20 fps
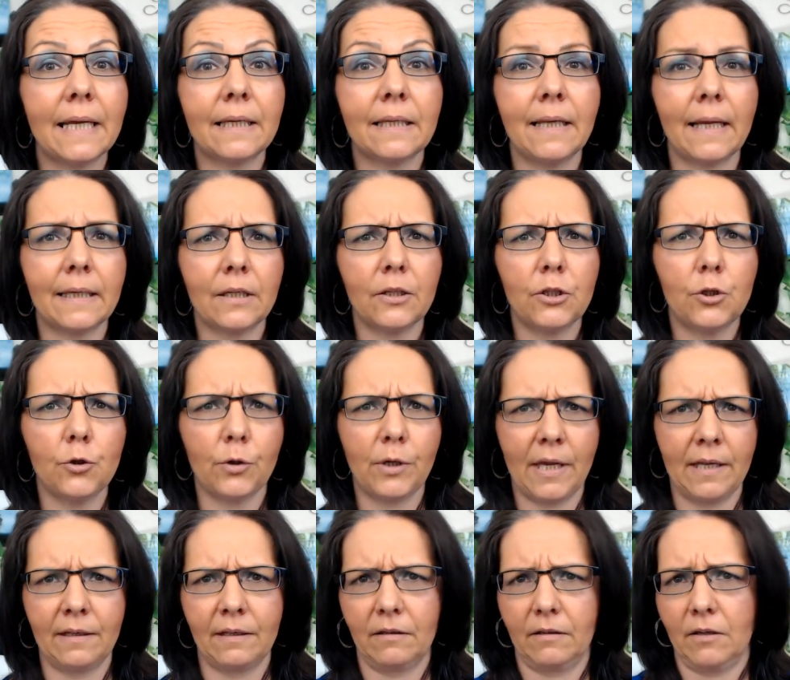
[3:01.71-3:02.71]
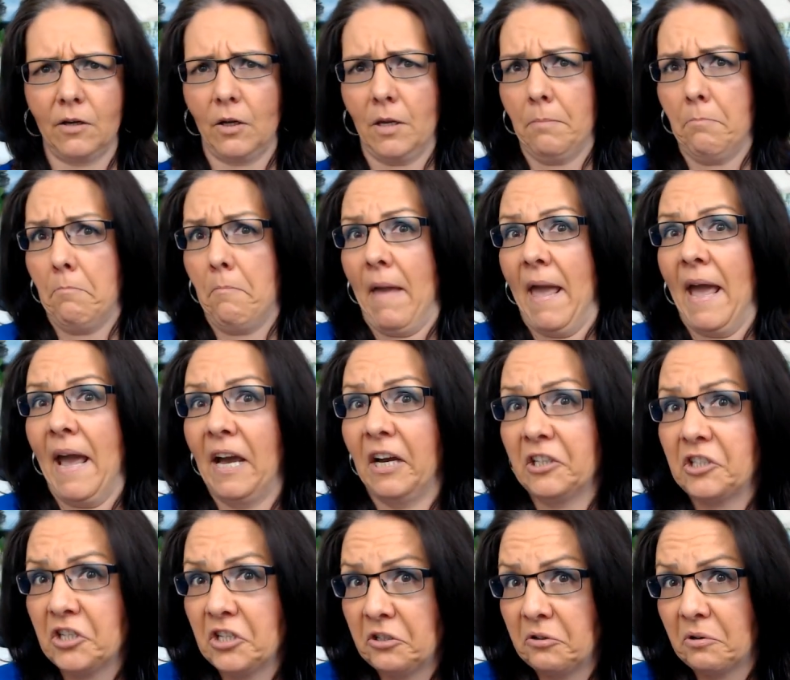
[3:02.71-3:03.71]
It's like like you can
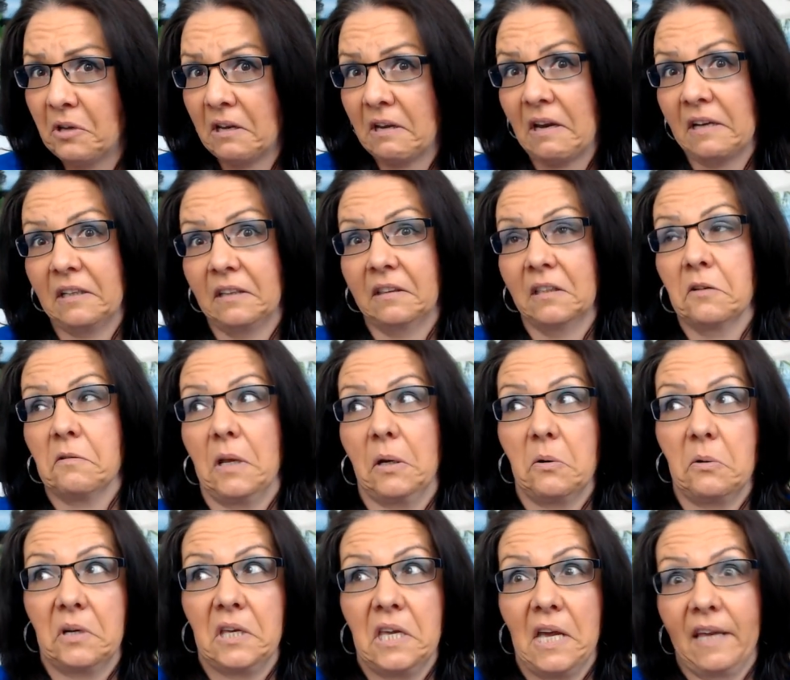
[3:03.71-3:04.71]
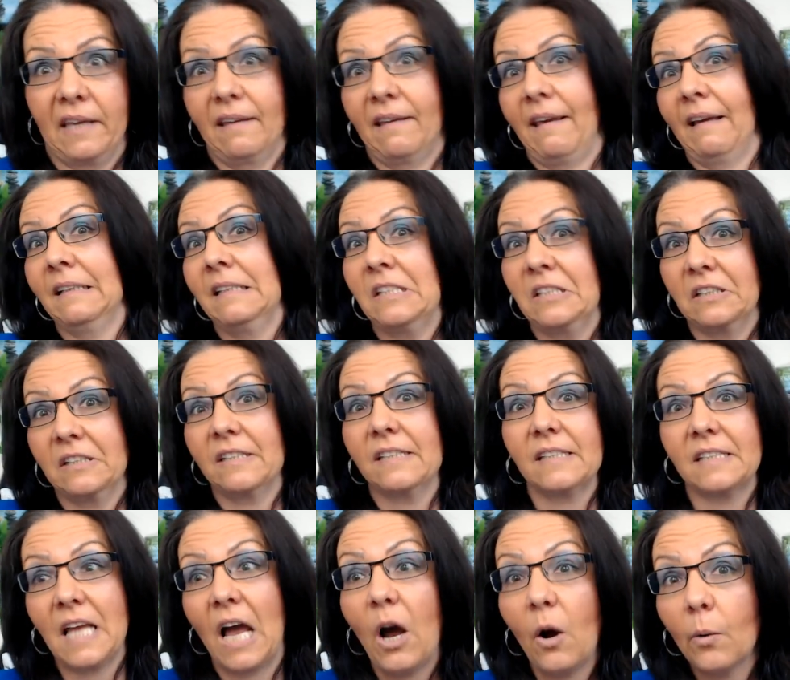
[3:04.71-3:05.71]
imagine, you can kind of think like, okay, I guess this
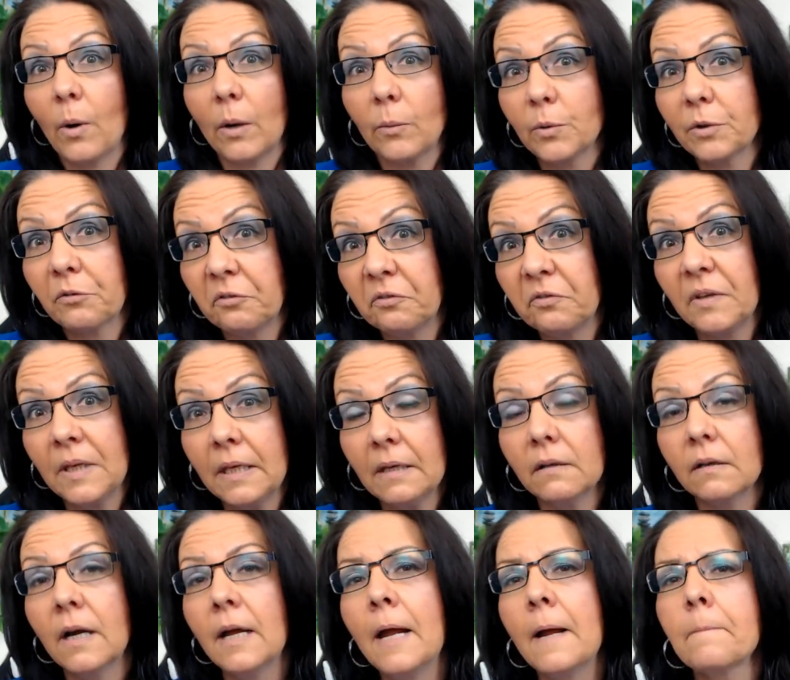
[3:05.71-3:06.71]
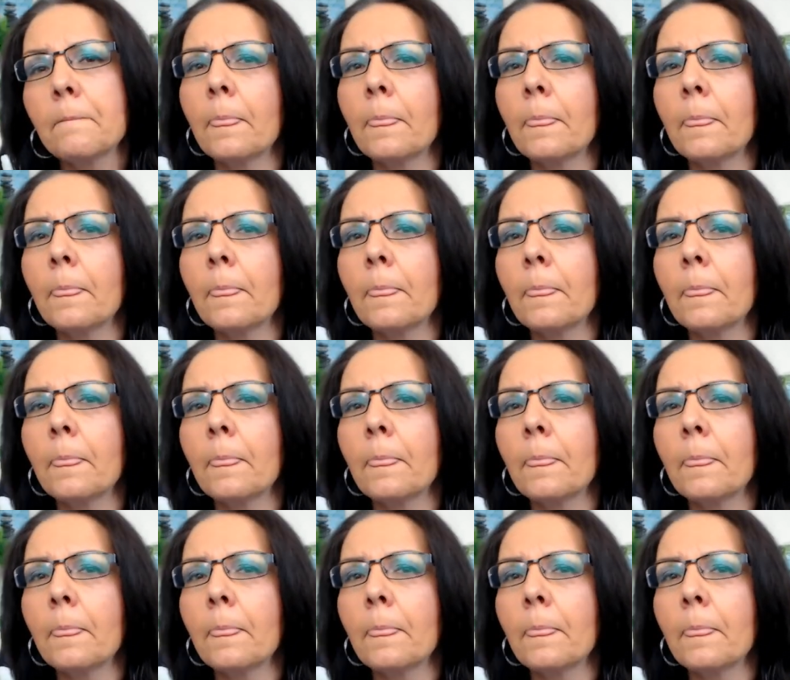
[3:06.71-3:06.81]
is how I would feel.